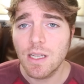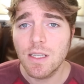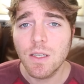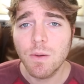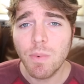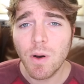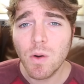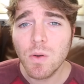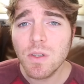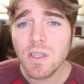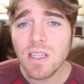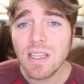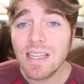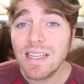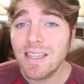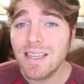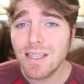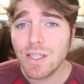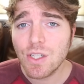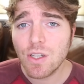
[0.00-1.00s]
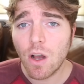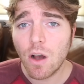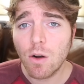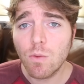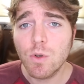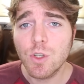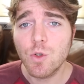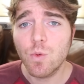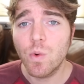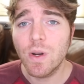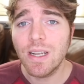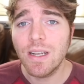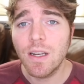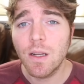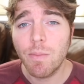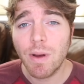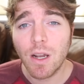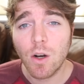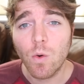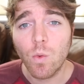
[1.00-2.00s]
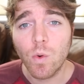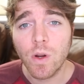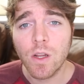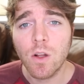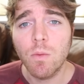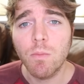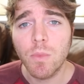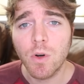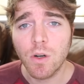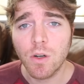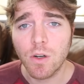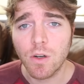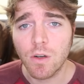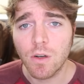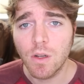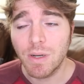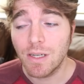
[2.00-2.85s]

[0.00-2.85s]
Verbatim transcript: now, supposedly this song was written about a real murder,